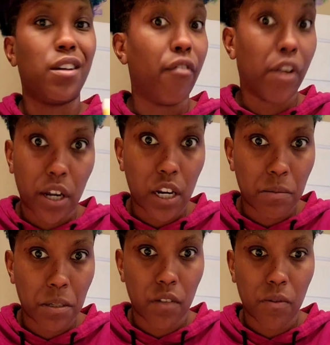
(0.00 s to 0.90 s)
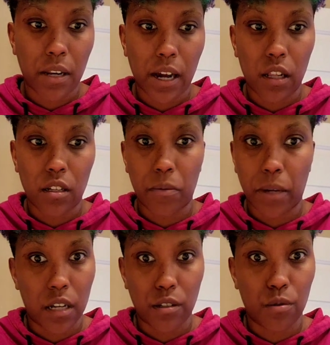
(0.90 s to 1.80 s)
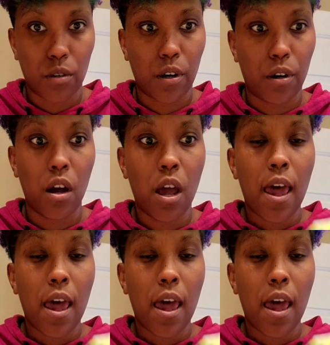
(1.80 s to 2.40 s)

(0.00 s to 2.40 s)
They're very inexpensive from the dollar from the hair store, y'all.